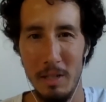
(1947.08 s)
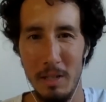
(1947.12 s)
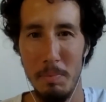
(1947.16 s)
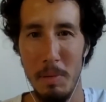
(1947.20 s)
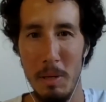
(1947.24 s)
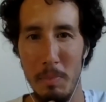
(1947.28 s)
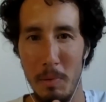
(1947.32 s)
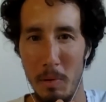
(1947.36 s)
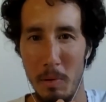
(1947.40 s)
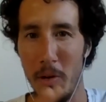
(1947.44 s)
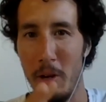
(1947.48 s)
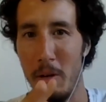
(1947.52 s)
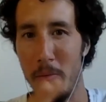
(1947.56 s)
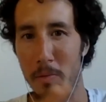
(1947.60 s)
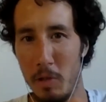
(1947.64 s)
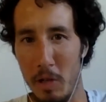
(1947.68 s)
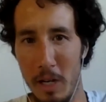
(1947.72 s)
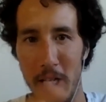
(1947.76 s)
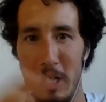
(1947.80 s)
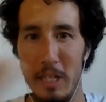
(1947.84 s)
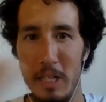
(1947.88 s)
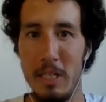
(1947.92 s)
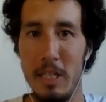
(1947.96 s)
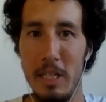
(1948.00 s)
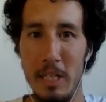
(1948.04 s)
people who I'm
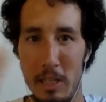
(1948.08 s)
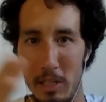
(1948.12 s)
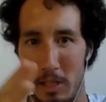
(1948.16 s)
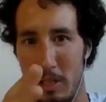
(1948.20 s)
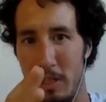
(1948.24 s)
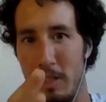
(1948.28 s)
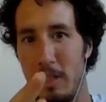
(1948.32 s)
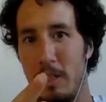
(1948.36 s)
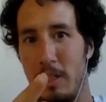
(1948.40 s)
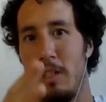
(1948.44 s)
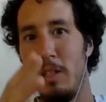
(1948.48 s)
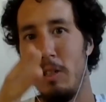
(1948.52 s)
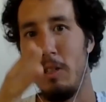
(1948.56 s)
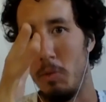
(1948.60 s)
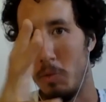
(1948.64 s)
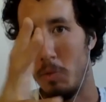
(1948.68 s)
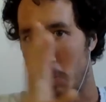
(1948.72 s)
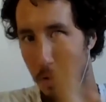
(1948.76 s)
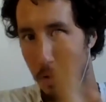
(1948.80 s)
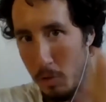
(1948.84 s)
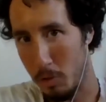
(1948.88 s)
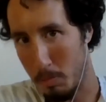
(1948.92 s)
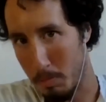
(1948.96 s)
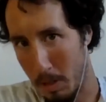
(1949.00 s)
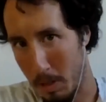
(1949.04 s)
trying to teach to
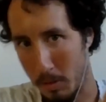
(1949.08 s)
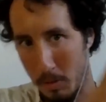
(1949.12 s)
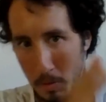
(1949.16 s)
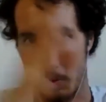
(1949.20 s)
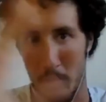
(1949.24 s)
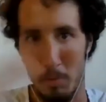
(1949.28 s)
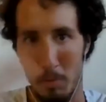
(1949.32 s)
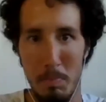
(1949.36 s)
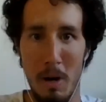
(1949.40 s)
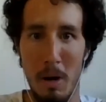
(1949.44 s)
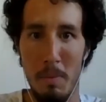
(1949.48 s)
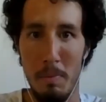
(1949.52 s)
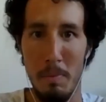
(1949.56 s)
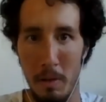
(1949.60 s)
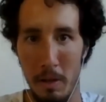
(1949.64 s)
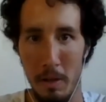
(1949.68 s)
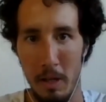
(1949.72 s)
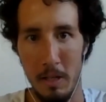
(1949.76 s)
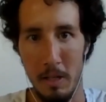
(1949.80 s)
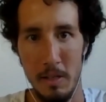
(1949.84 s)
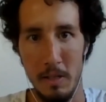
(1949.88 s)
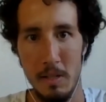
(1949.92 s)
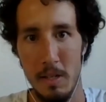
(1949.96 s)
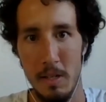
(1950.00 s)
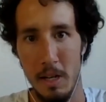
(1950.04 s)
use those muscles properly
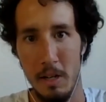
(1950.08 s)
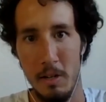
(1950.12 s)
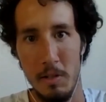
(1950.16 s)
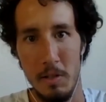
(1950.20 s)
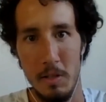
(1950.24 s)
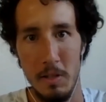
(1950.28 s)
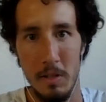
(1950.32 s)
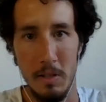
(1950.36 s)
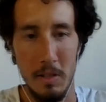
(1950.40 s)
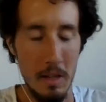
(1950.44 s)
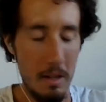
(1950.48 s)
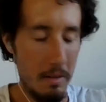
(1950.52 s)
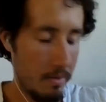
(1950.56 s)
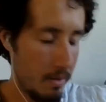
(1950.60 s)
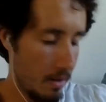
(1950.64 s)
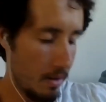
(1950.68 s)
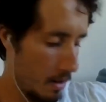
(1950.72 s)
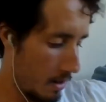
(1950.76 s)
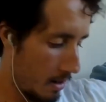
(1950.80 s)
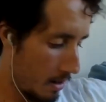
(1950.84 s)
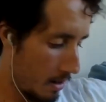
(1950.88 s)
on stairs and stuff.